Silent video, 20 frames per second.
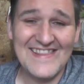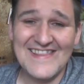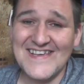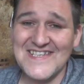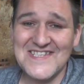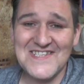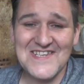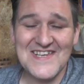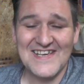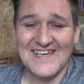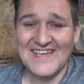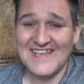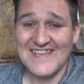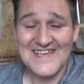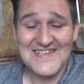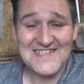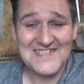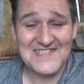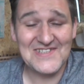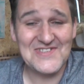
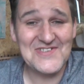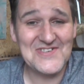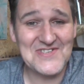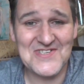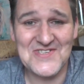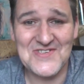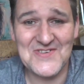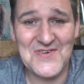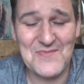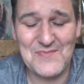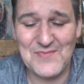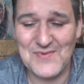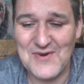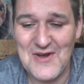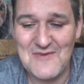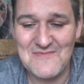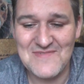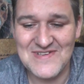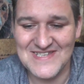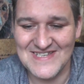This looks so
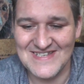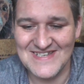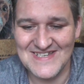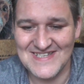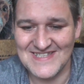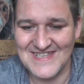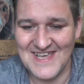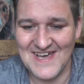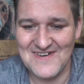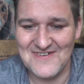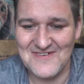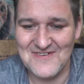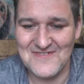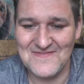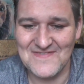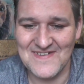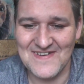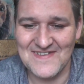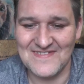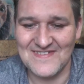promising to start
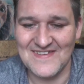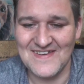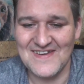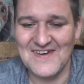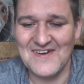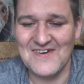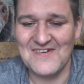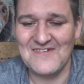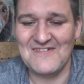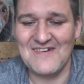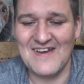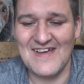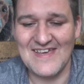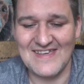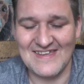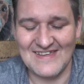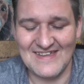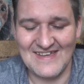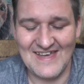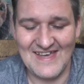off with.
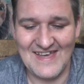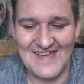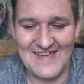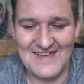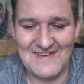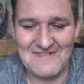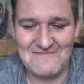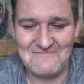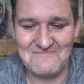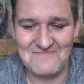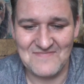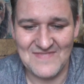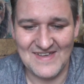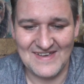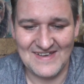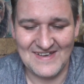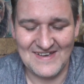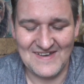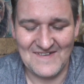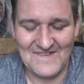Right,
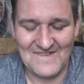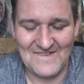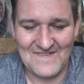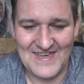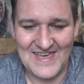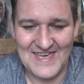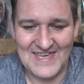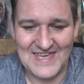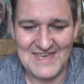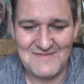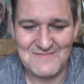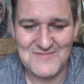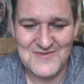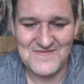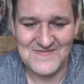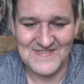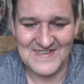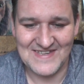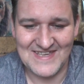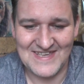keep
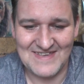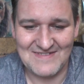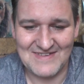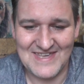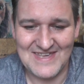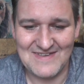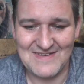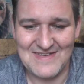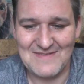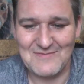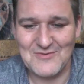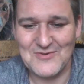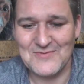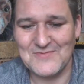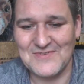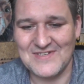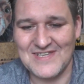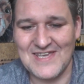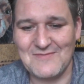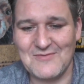moving, keep
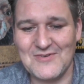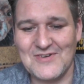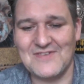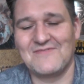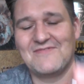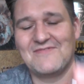going.